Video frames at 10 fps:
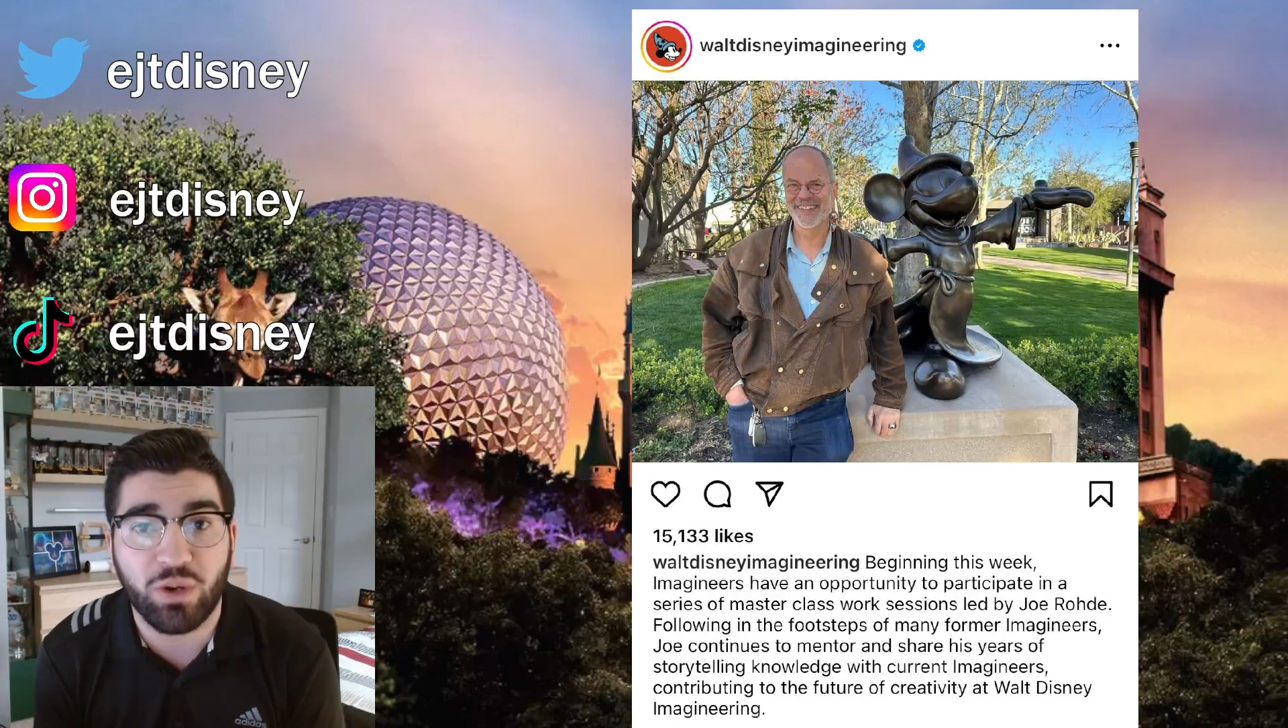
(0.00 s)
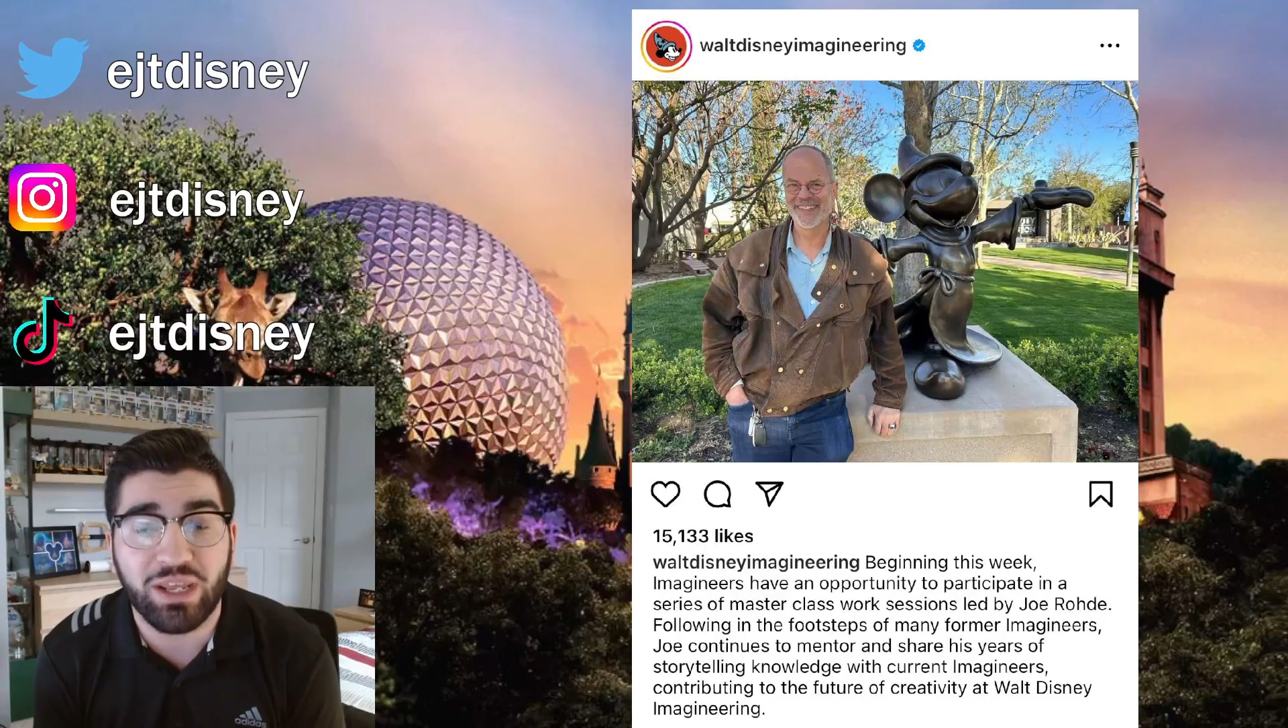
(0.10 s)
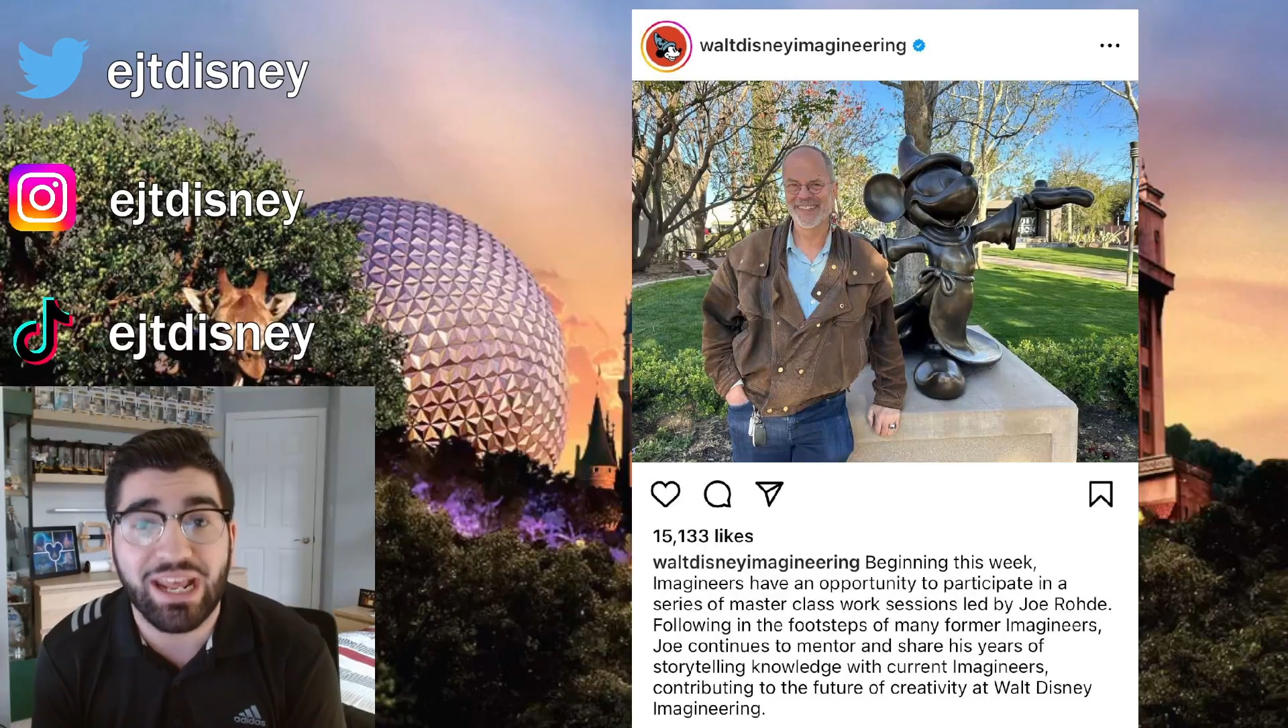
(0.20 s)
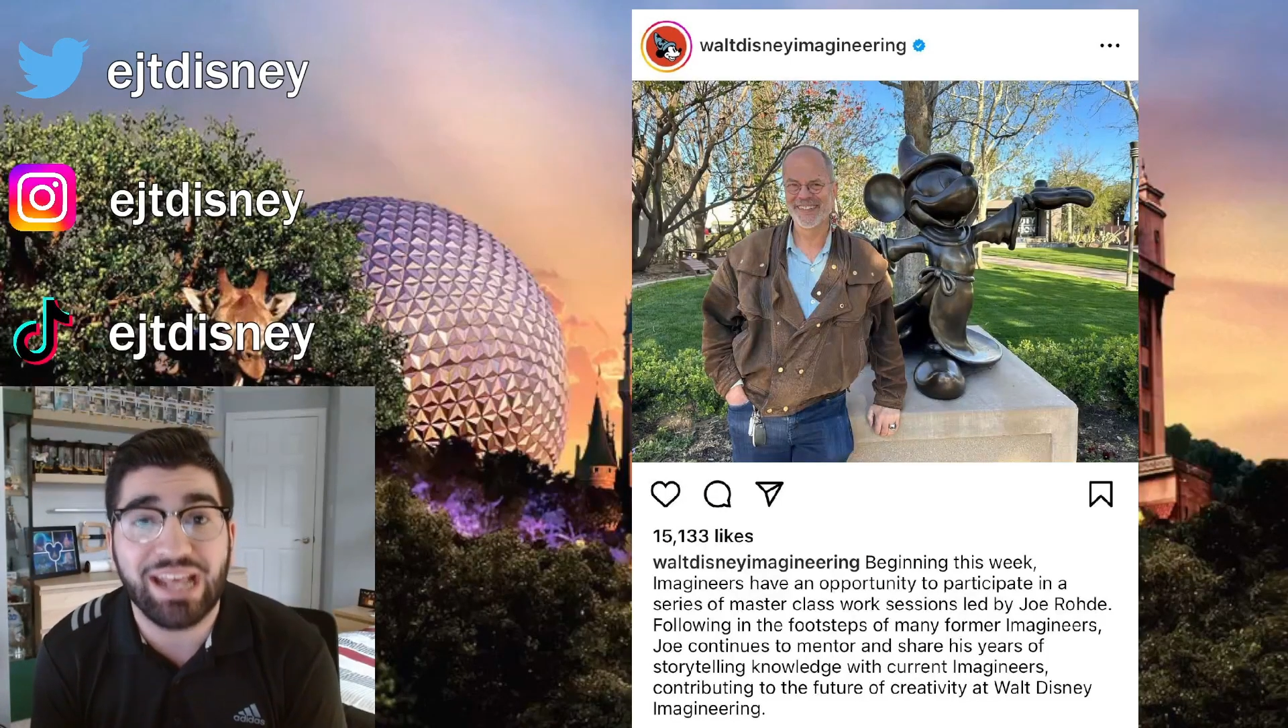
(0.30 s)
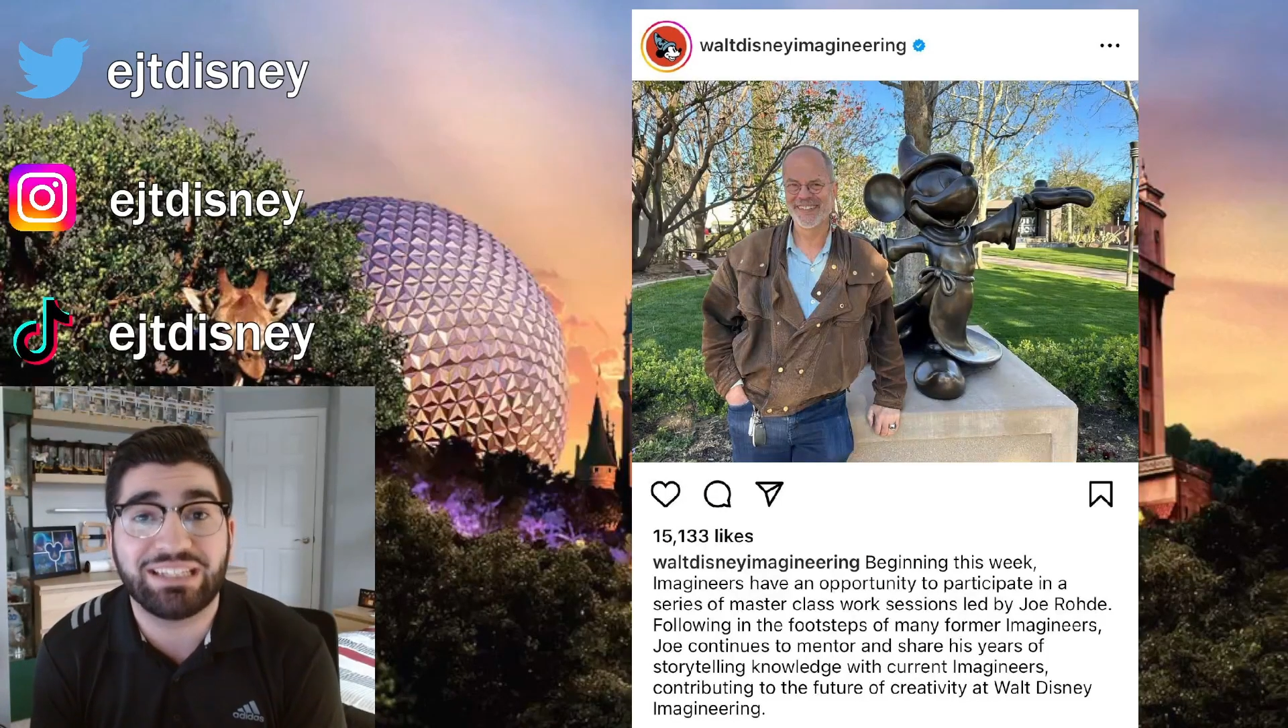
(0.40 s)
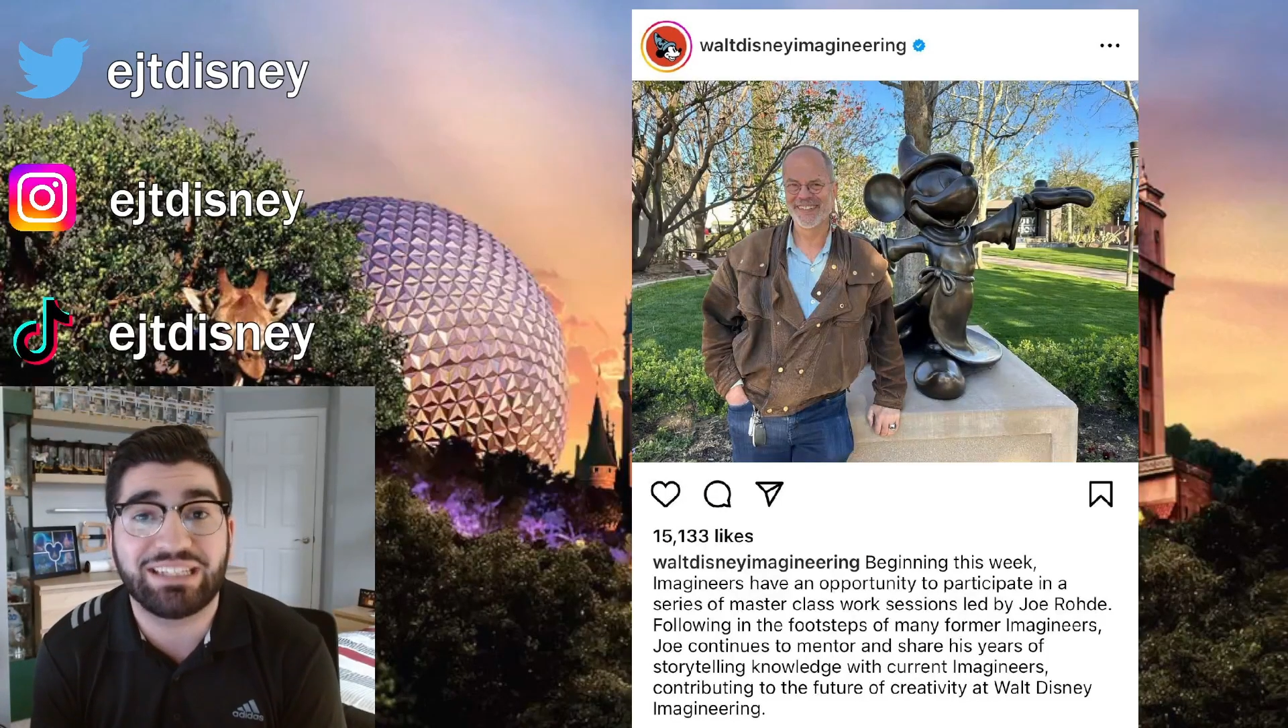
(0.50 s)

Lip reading: is